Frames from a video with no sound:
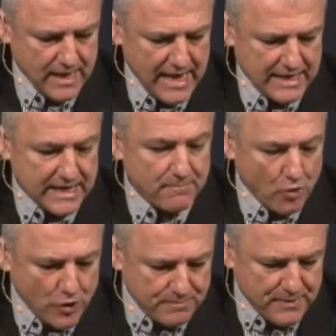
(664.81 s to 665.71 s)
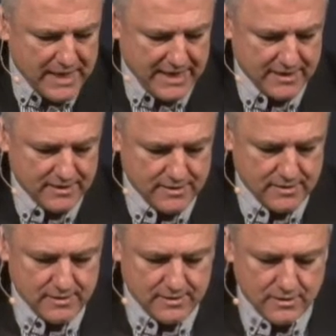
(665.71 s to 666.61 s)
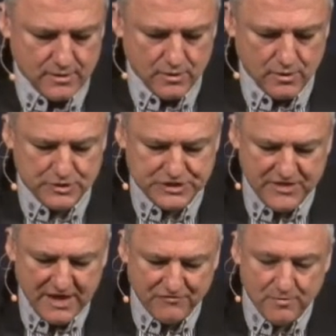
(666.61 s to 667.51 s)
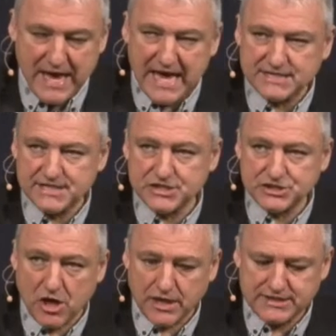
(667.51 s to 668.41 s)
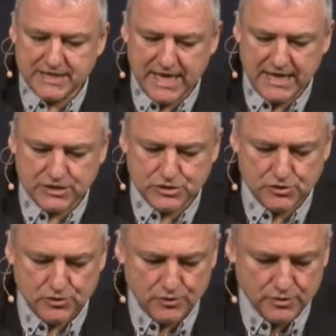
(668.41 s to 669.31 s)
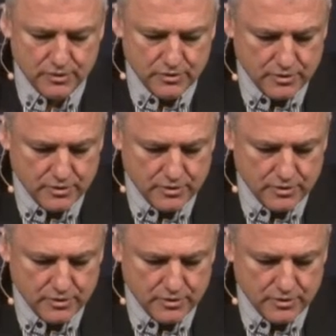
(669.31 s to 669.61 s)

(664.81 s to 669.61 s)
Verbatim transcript: And uh, point B, we see that from Exodus 19 to